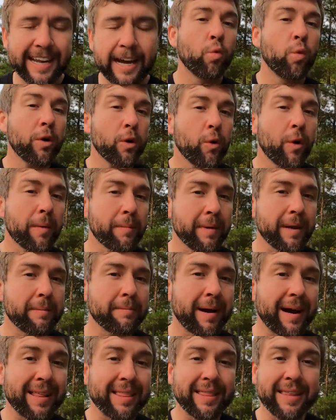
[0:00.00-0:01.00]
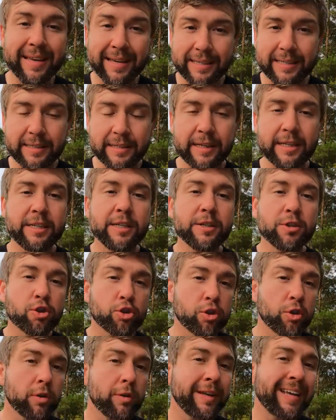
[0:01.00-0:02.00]
So what do I mean by this? This
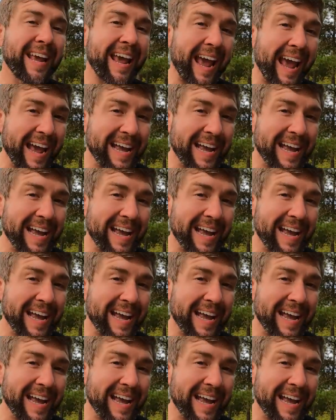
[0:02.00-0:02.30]
is truly